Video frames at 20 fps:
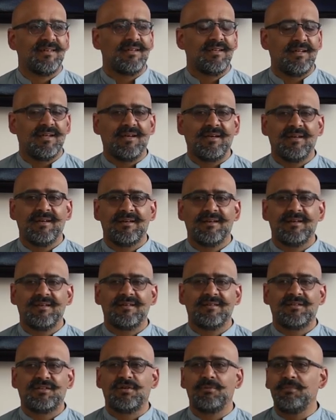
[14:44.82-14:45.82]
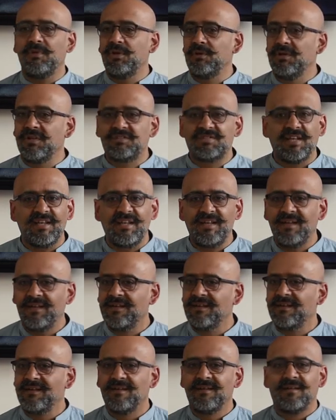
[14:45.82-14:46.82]
yeah,
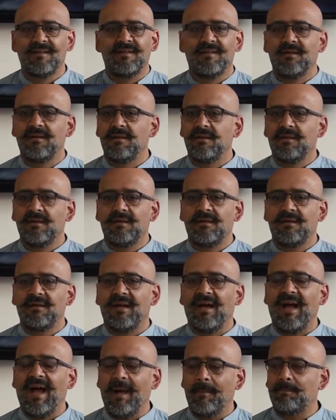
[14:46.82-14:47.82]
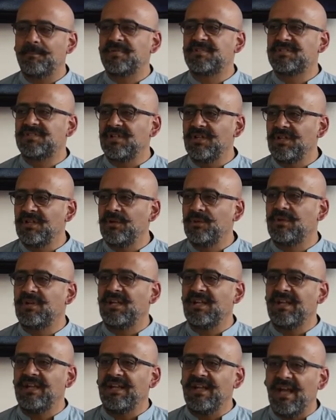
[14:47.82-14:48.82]
community,
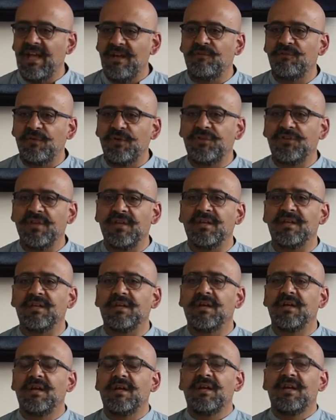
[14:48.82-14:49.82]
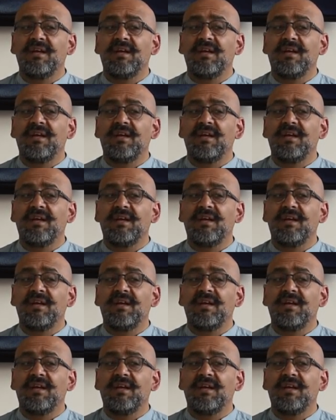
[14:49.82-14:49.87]
absolutely everything.